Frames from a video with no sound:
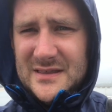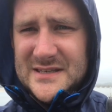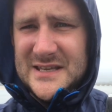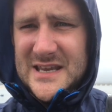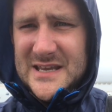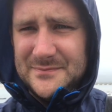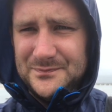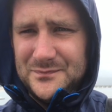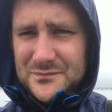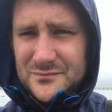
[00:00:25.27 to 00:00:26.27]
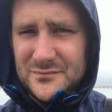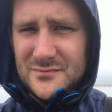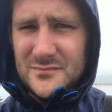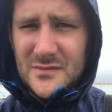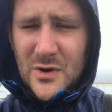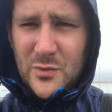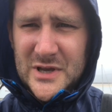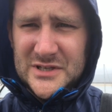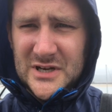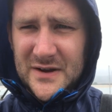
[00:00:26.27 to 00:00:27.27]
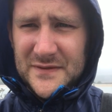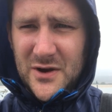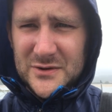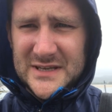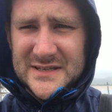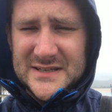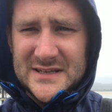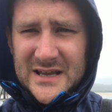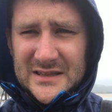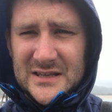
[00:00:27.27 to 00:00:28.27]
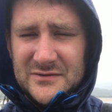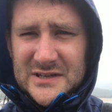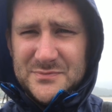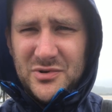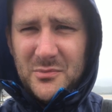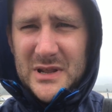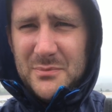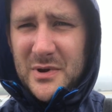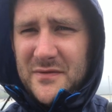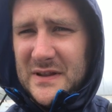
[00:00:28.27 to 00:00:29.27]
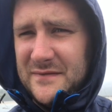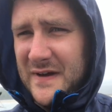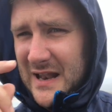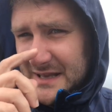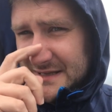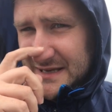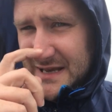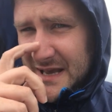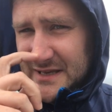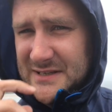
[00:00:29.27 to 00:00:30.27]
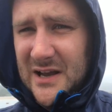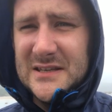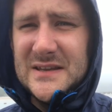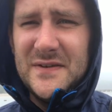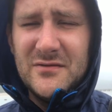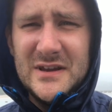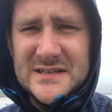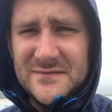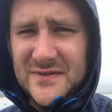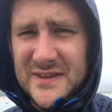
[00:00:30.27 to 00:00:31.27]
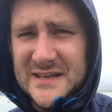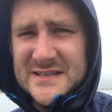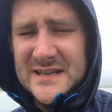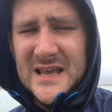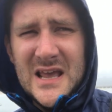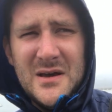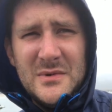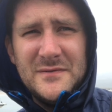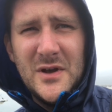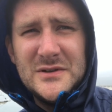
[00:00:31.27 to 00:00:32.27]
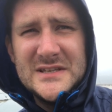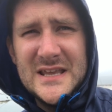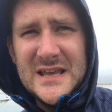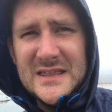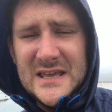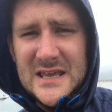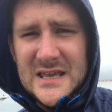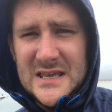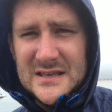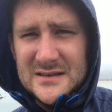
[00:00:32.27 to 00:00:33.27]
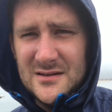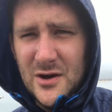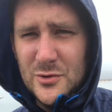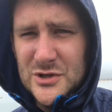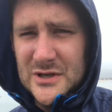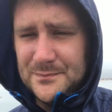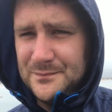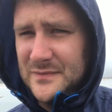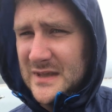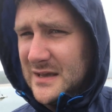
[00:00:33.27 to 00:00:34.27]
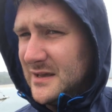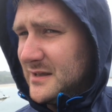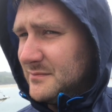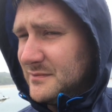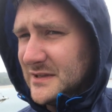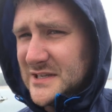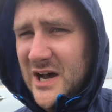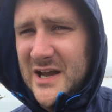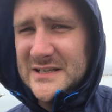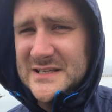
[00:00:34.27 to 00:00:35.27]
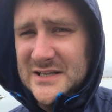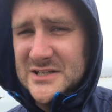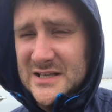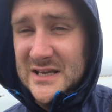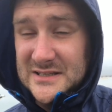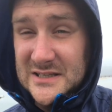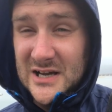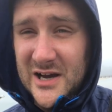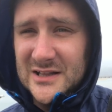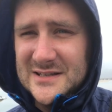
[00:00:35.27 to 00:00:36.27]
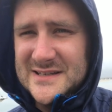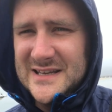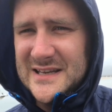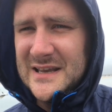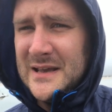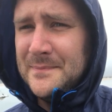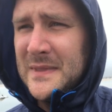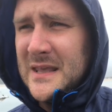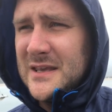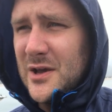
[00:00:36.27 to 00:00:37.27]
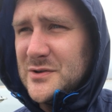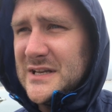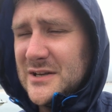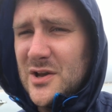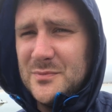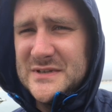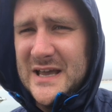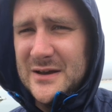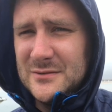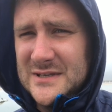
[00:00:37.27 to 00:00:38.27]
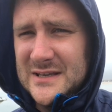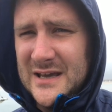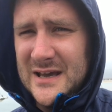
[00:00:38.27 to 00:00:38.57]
the sea, which I've noticed, and there is probably a perfectly valid scientific reason for this. I've noticed here the ocean, the tide is actually, it's a tidal sea. It goes in and comes out